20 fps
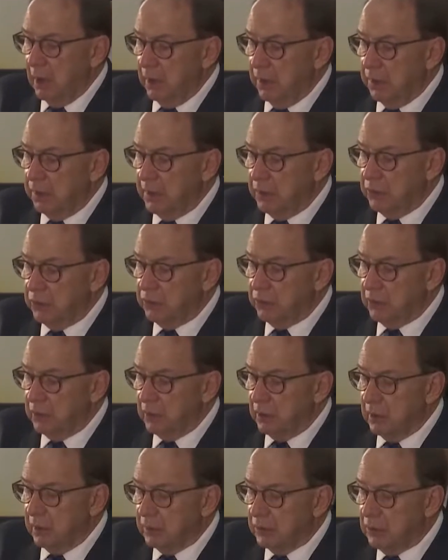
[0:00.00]
These
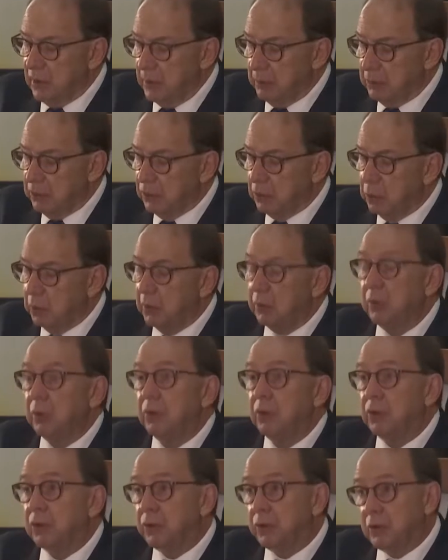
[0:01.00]
attempts were
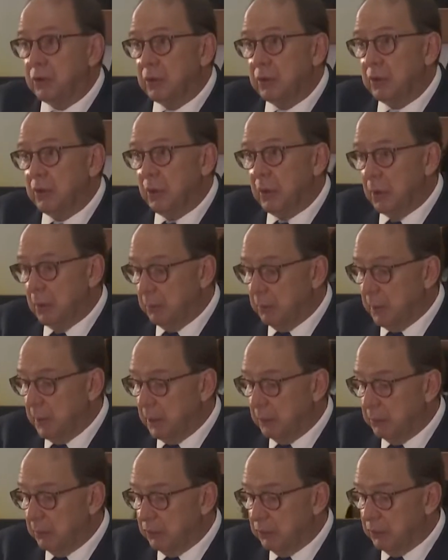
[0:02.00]
resisted by
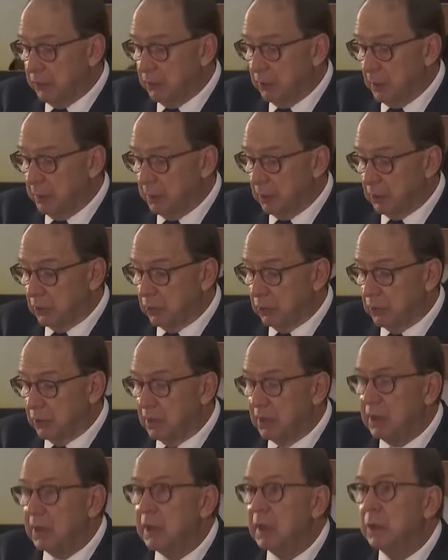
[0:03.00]
Mr.
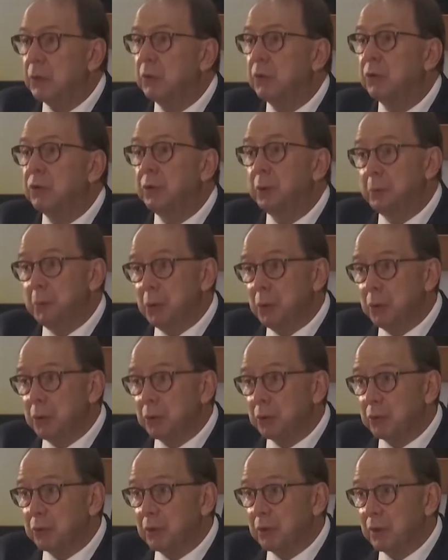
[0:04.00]
Ramatlodi. He was
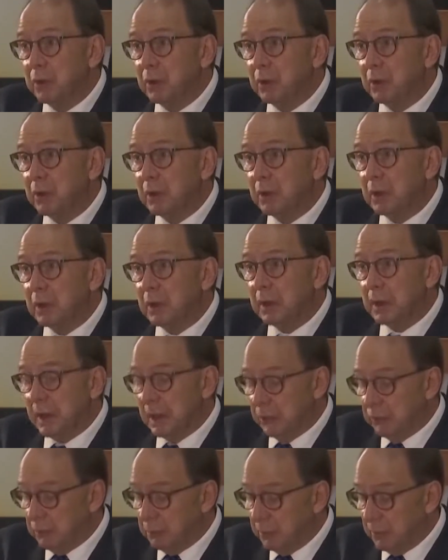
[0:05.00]
removed
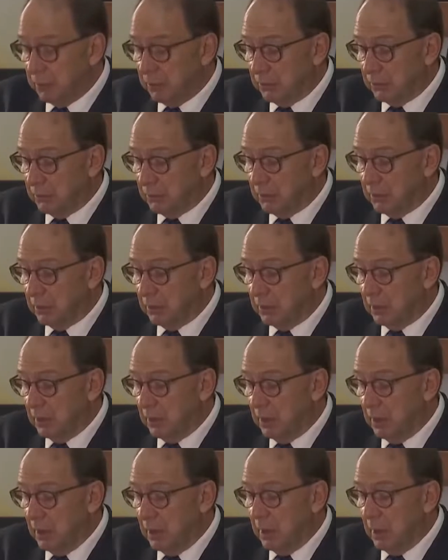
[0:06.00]
as minister.
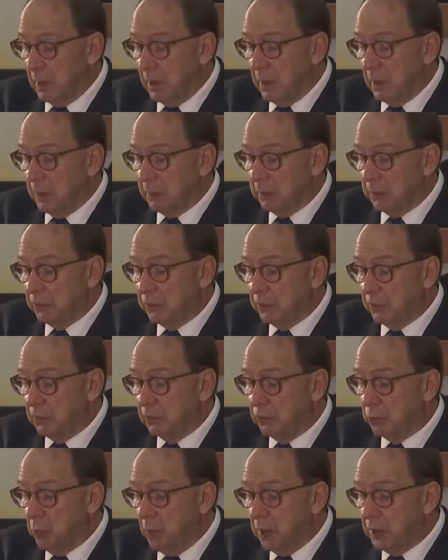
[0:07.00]
Mr.
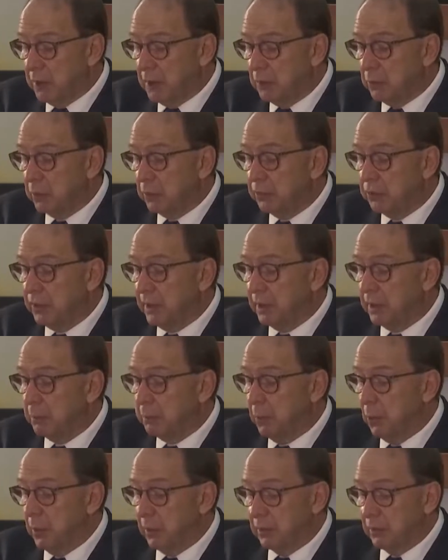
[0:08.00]
Zwane was then
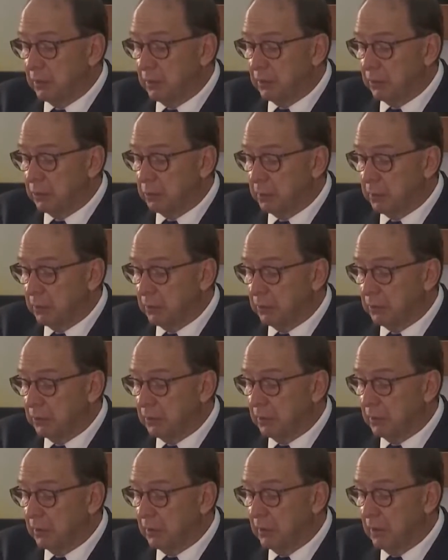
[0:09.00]
appointed as minister.
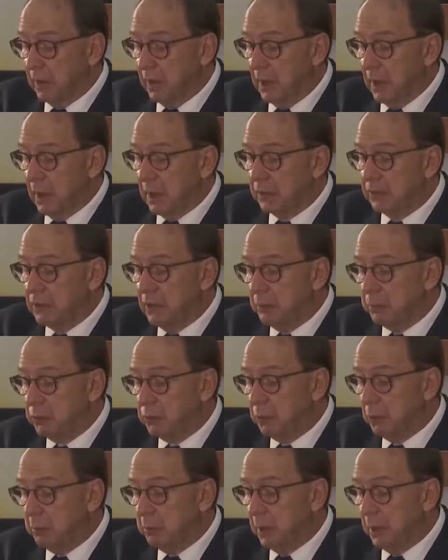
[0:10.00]
Attempts
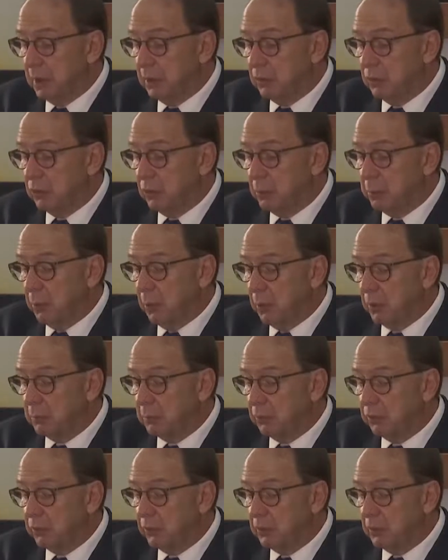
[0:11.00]
were made to appoint
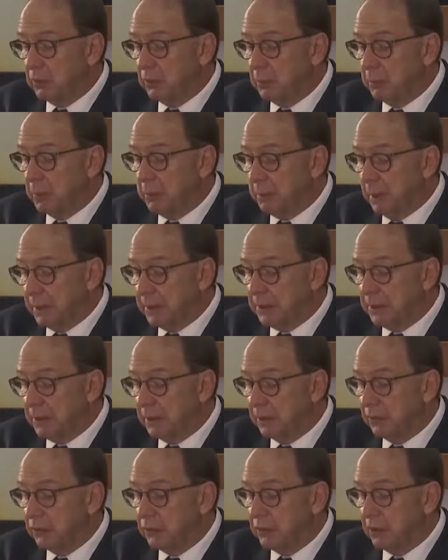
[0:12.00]
Mr. Jimmy Manye
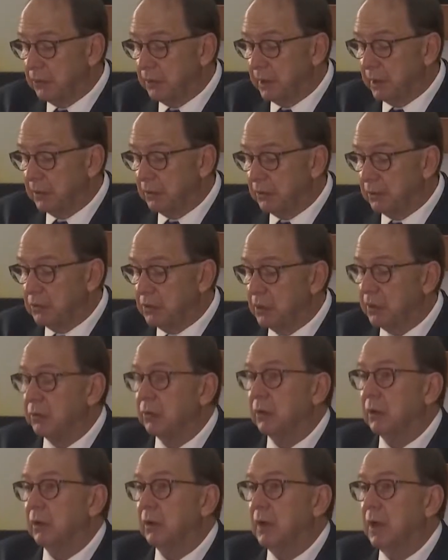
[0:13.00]
as Director
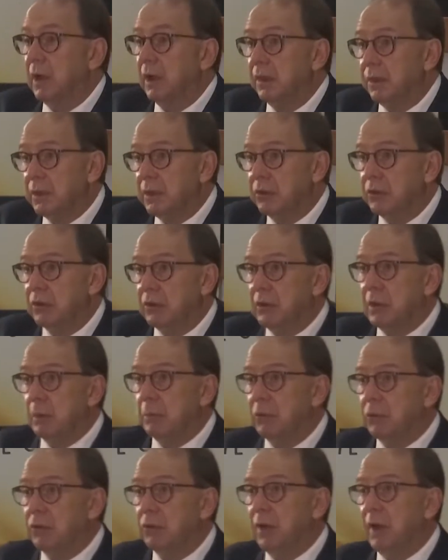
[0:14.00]
General. These
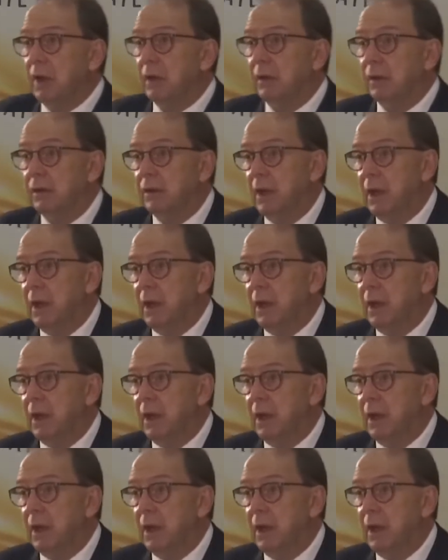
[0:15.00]
attempts failed.